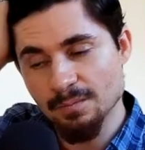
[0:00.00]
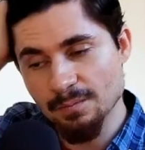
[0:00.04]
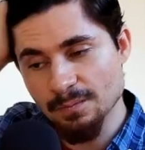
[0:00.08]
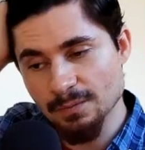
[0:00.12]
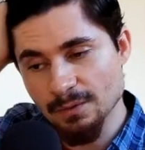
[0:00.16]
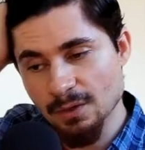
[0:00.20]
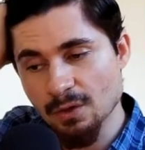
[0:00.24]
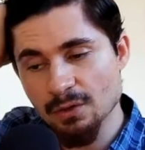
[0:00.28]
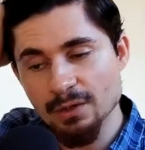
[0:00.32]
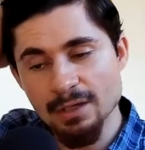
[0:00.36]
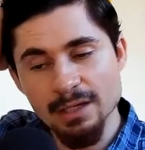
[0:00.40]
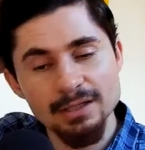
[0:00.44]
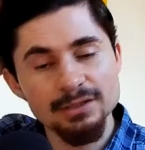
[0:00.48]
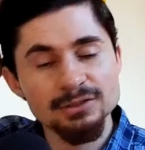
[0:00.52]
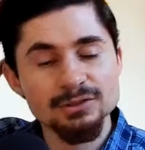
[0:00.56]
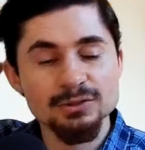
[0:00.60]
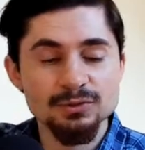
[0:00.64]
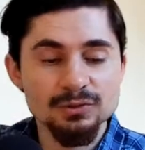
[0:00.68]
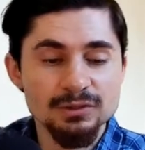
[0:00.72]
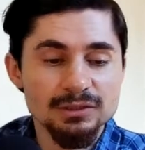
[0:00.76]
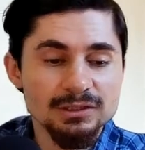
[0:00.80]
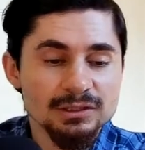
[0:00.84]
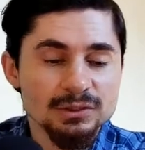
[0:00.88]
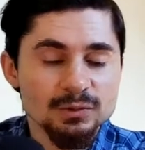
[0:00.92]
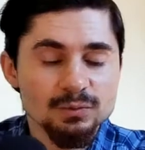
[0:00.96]
Okay, so
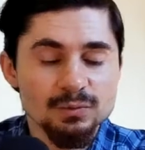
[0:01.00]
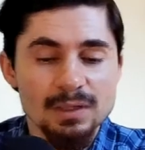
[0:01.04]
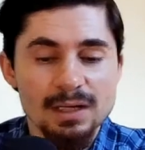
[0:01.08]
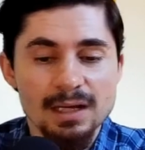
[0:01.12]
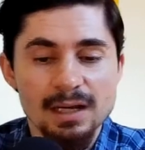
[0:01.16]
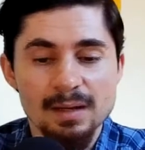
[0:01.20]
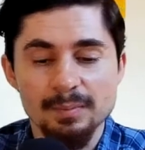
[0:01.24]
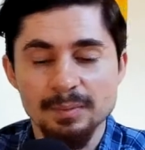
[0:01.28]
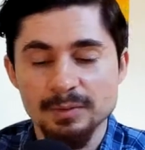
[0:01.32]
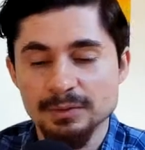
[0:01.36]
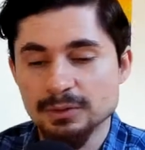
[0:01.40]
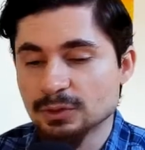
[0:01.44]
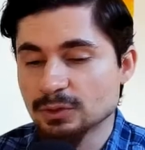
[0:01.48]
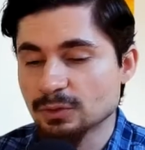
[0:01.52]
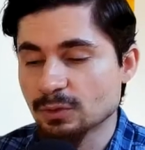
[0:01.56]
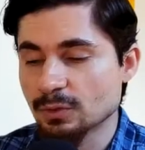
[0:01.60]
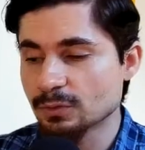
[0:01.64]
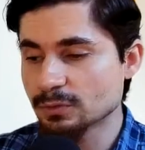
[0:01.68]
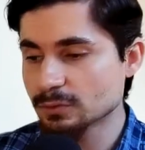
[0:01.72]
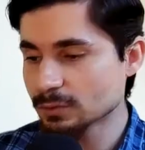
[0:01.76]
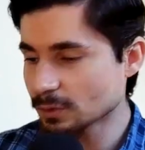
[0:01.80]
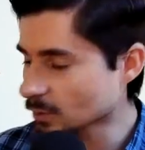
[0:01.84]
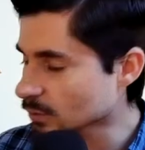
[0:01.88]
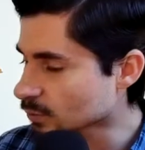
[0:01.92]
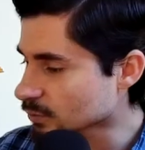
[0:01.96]
this is what happened. So
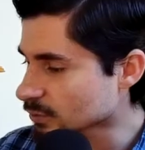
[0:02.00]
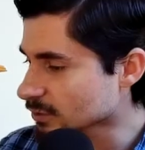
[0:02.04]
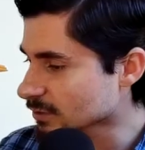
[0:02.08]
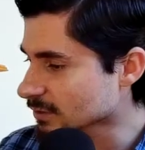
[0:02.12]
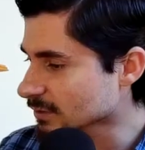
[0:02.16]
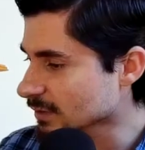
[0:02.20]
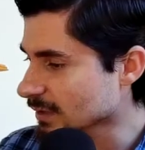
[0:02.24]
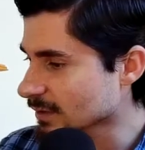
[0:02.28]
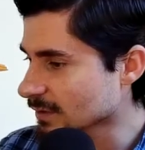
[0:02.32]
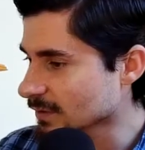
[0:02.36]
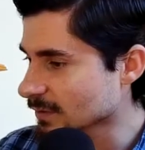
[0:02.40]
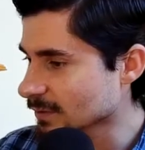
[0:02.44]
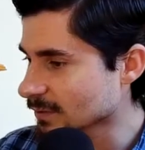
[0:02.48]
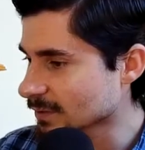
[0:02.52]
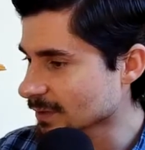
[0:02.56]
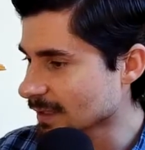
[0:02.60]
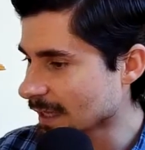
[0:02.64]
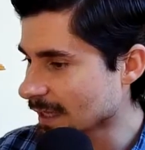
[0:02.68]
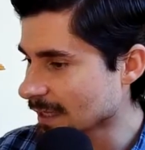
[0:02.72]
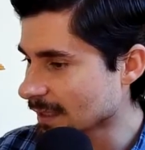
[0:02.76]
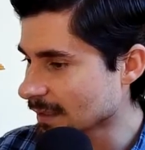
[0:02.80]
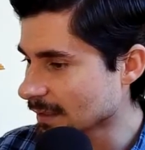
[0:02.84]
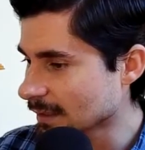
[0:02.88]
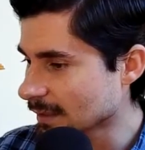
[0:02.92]
on Saturday,